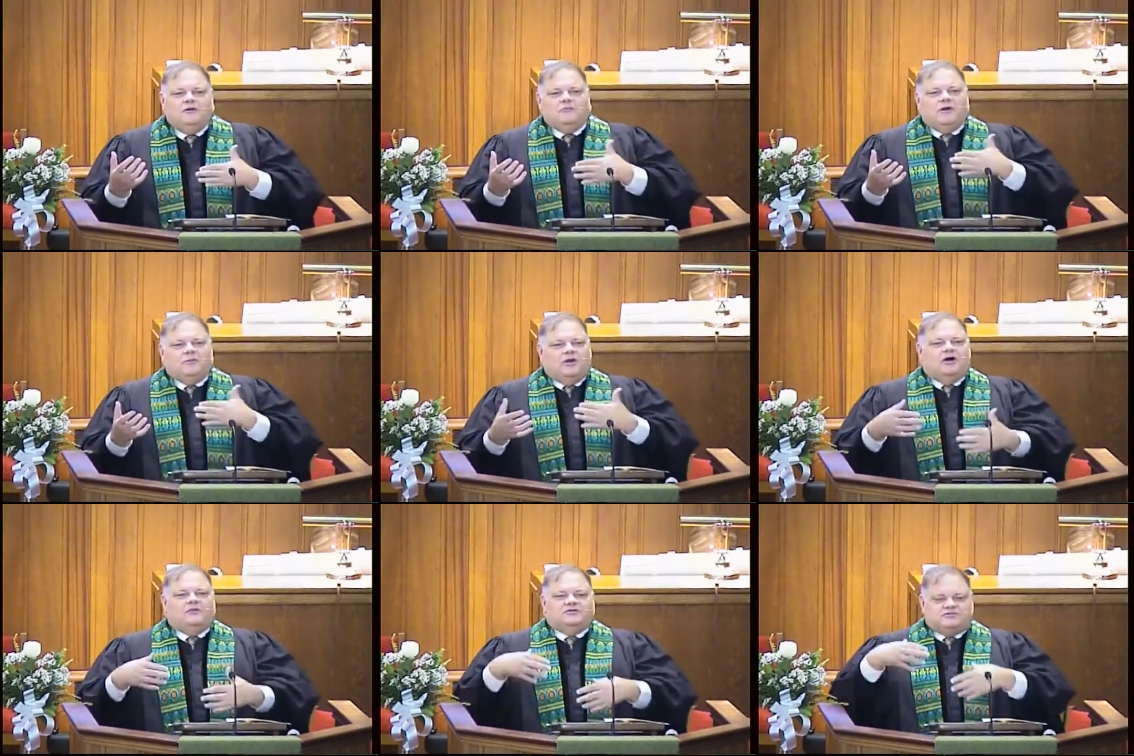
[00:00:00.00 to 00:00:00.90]
my
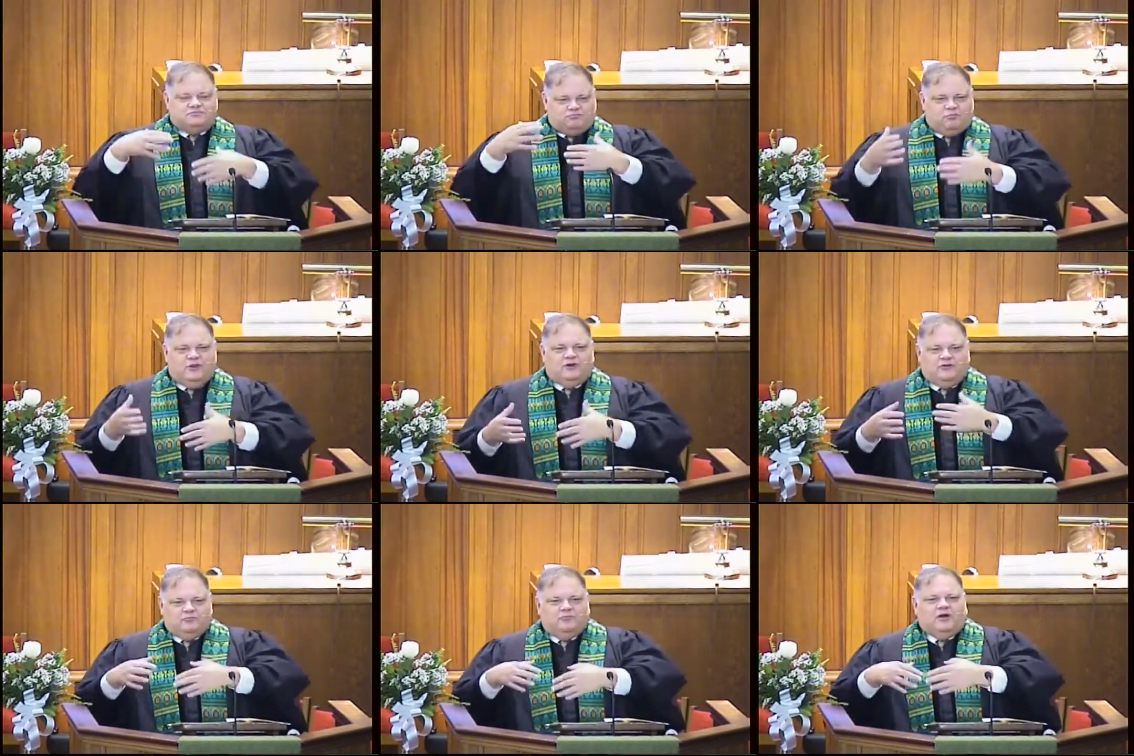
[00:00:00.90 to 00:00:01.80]
mom is
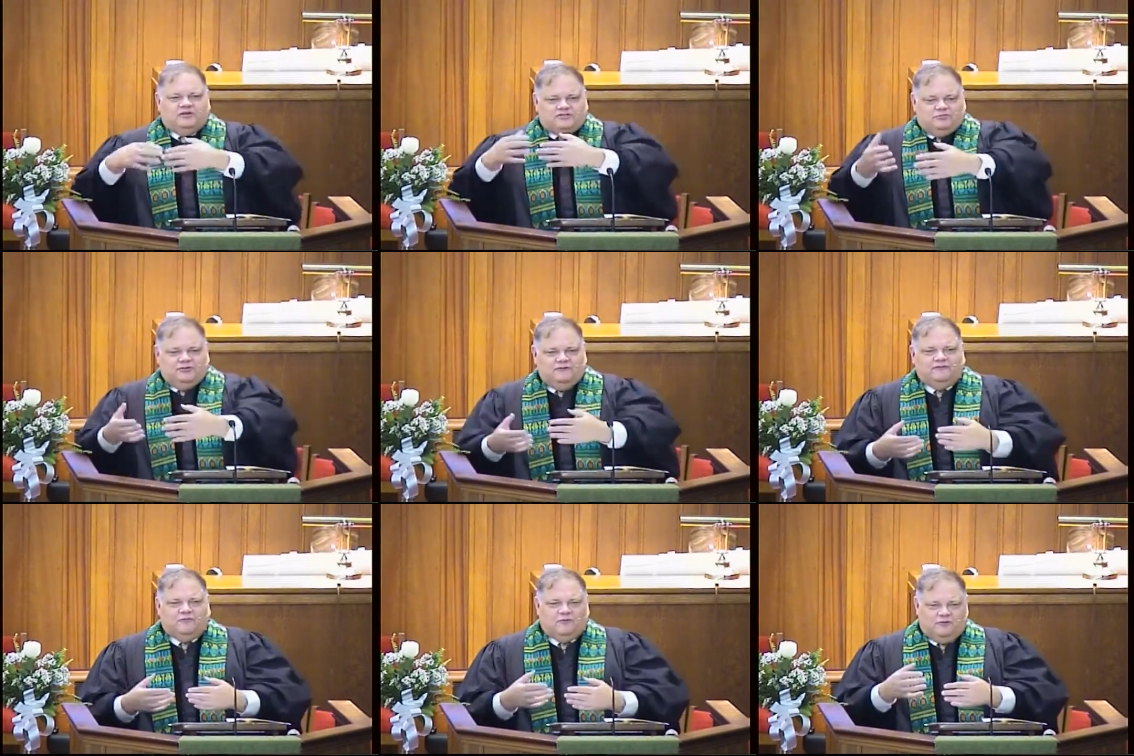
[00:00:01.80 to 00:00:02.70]
preparing possibly
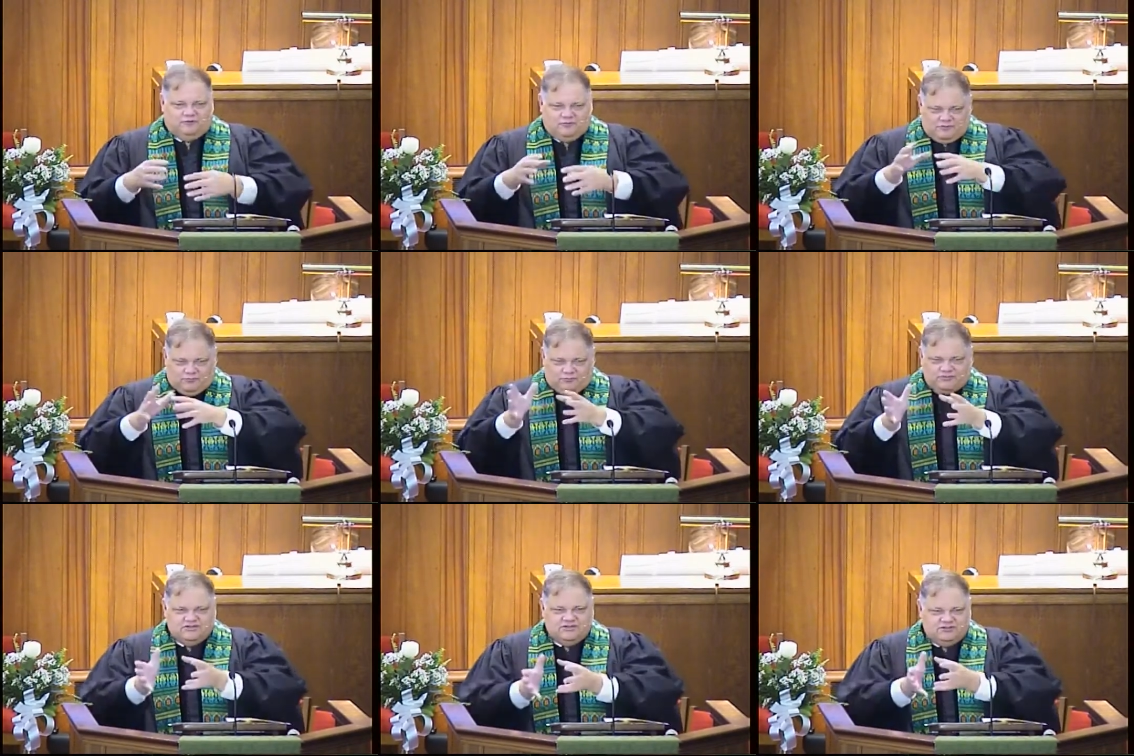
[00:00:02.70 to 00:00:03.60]
for a
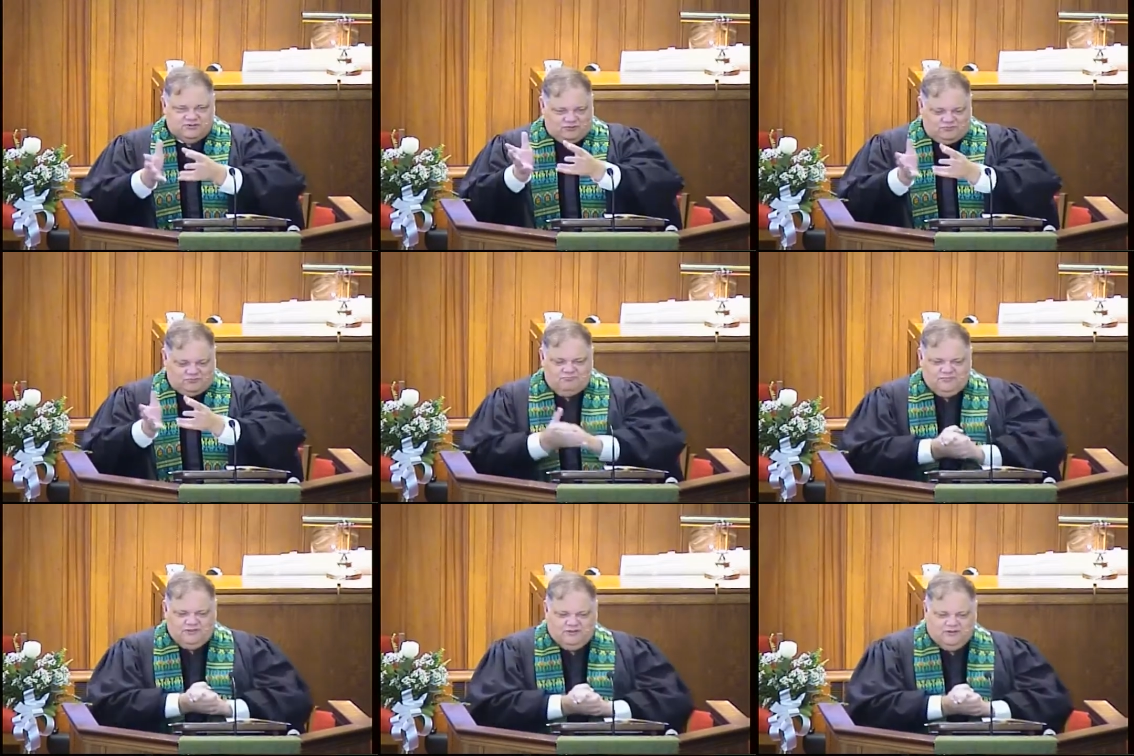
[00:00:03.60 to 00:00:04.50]
procedure
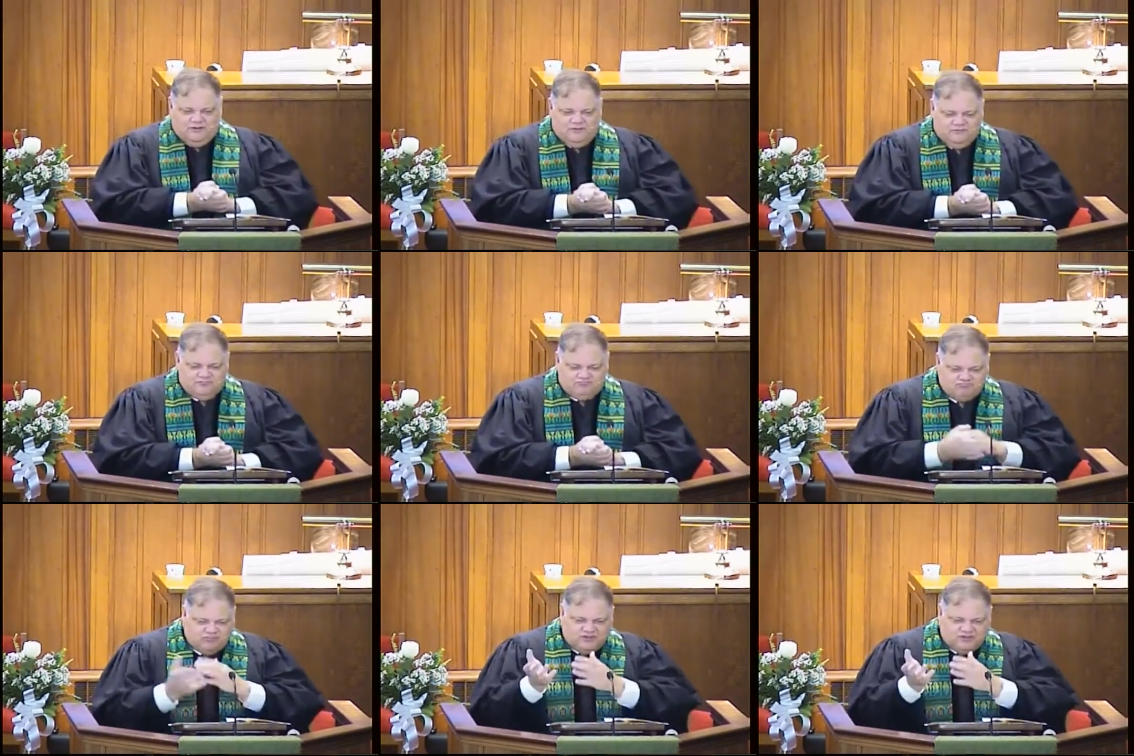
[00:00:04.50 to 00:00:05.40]
uh, in
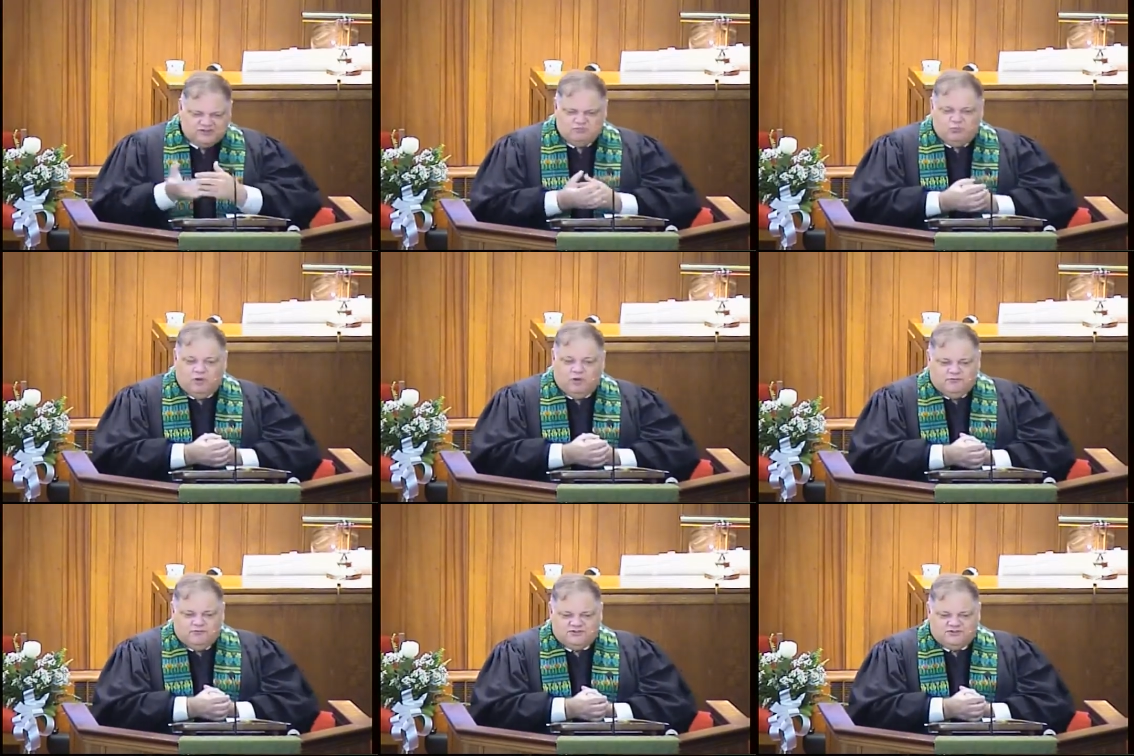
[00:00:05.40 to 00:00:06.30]
next month
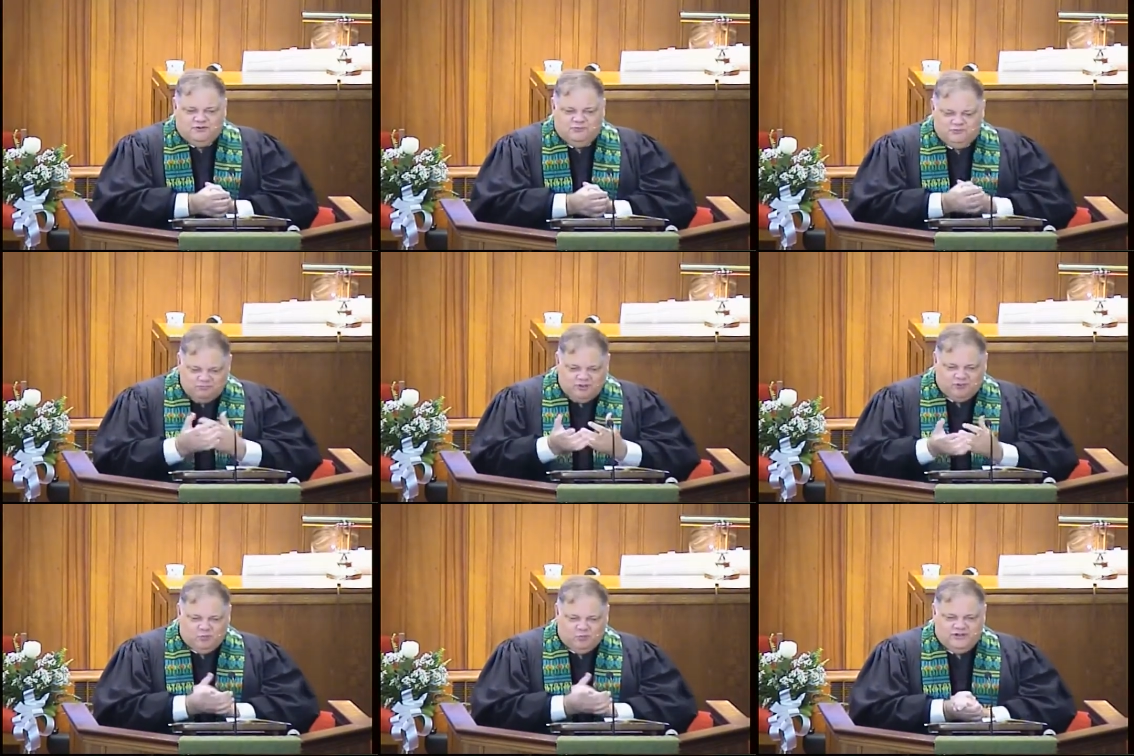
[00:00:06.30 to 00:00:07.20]
or so
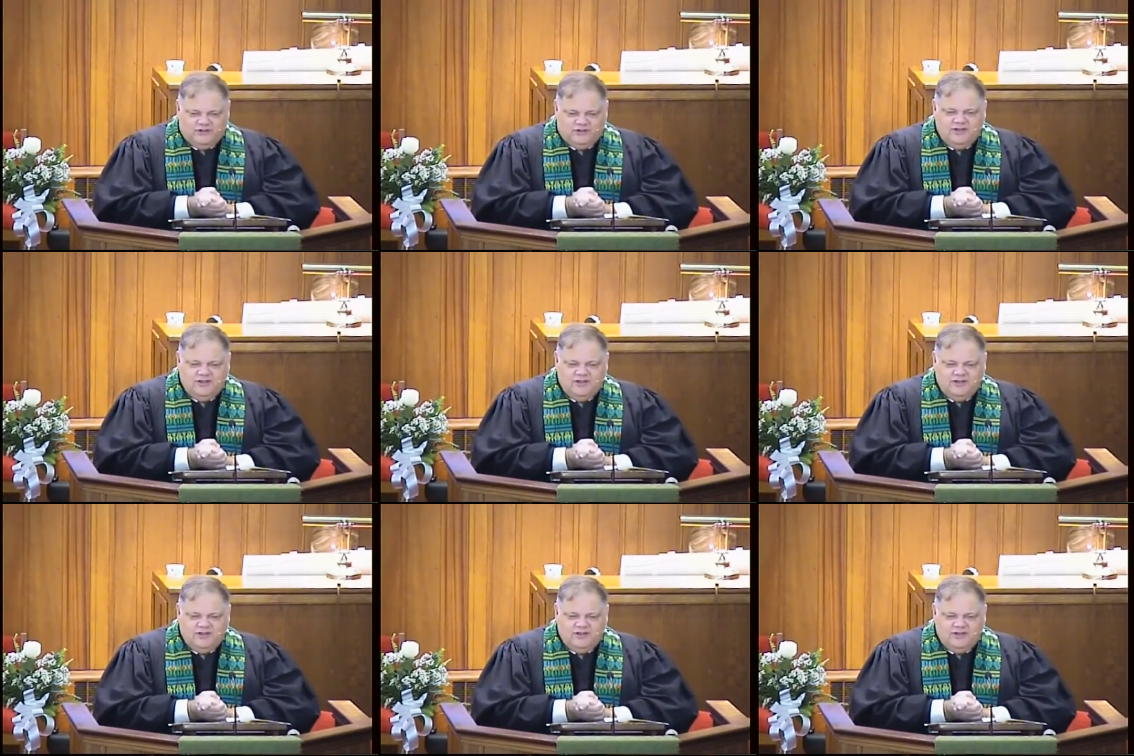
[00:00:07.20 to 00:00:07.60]
and week.